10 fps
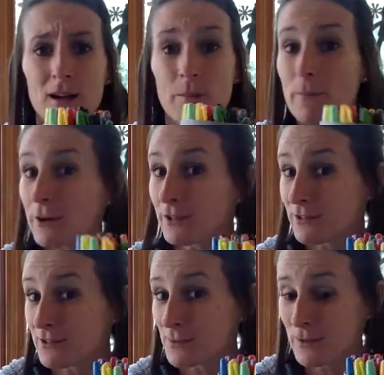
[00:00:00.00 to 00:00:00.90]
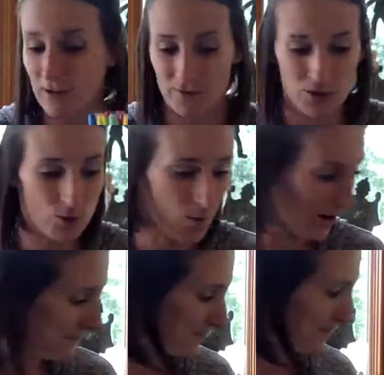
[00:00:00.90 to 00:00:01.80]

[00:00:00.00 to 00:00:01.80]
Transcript: markers, whatever you want.